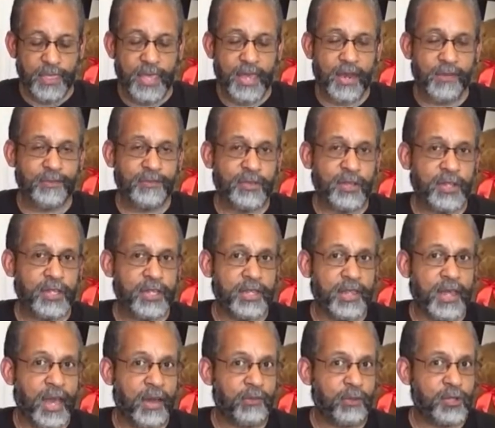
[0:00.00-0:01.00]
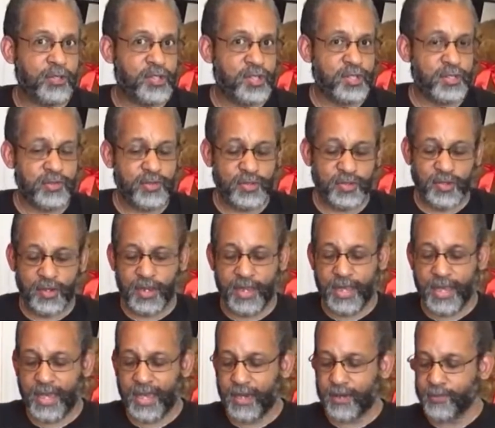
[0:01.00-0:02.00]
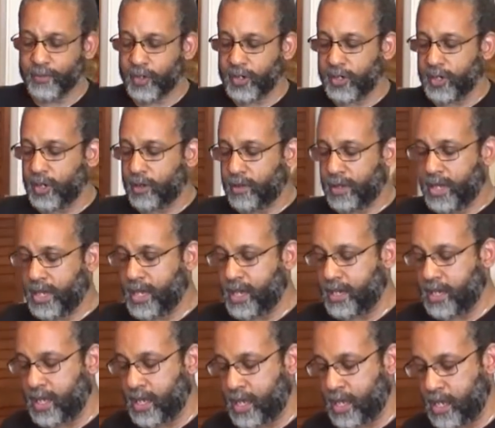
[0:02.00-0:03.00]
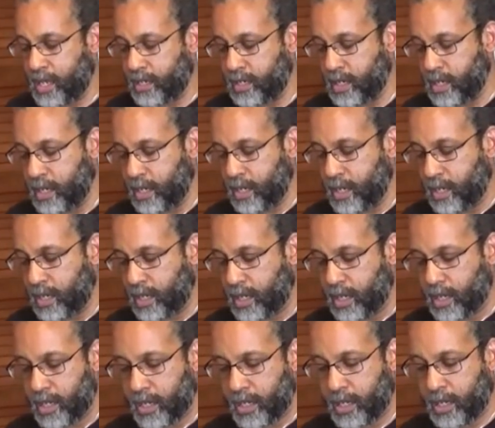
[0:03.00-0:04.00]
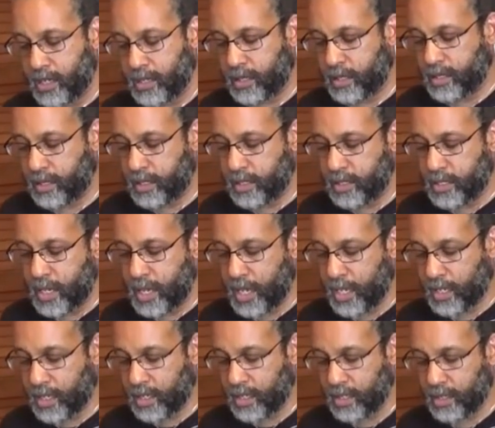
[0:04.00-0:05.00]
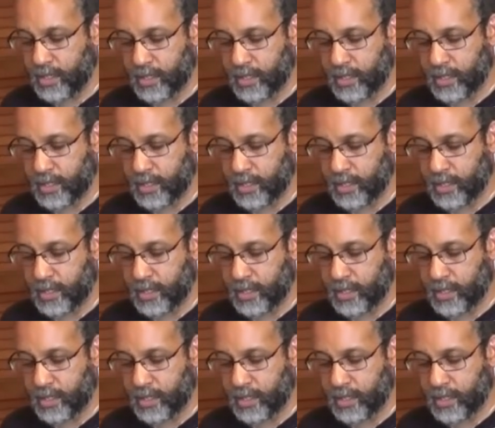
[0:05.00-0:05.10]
and I'm feeling that will do. So now I'm going to go ahead and cut the deck.